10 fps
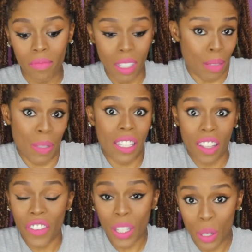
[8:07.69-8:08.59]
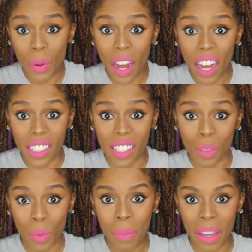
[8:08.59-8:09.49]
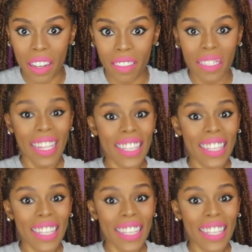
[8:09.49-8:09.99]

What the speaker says: specific to us as women.